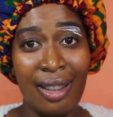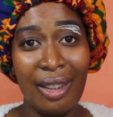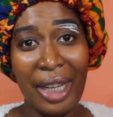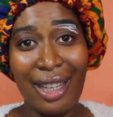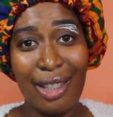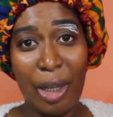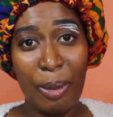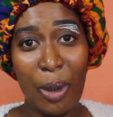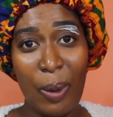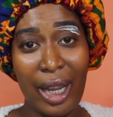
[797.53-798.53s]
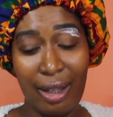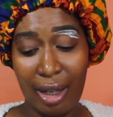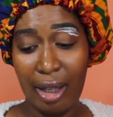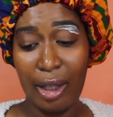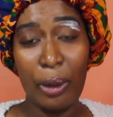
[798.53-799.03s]
Okay, so I'm gonna wait
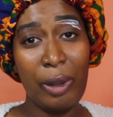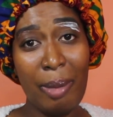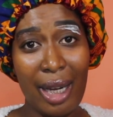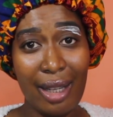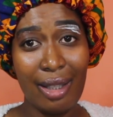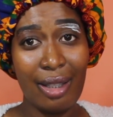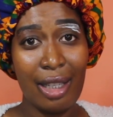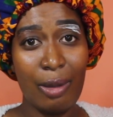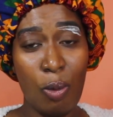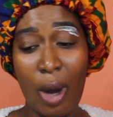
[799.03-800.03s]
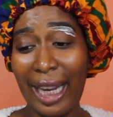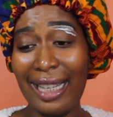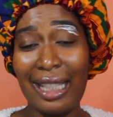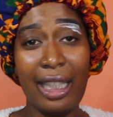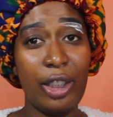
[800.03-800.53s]
the 3 minutes. It's
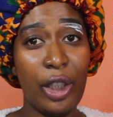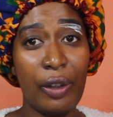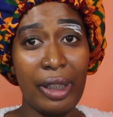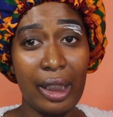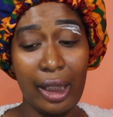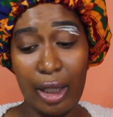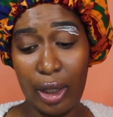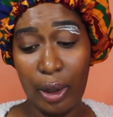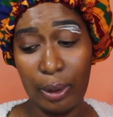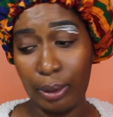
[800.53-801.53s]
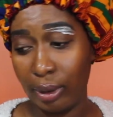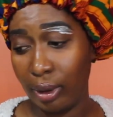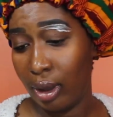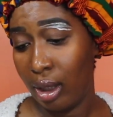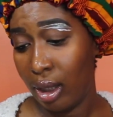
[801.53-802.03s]
1:18 currently, so
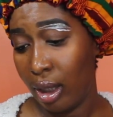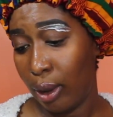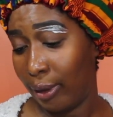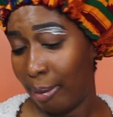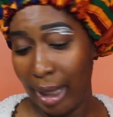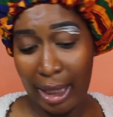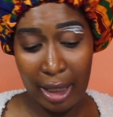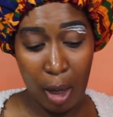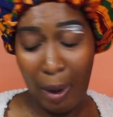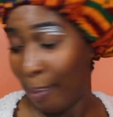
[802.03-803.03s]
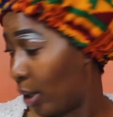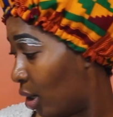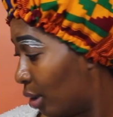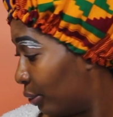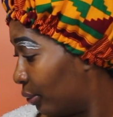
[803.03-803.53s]
in 3 minutes I'll wipe it
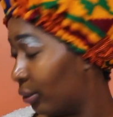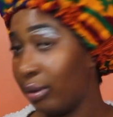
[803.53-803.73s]
off.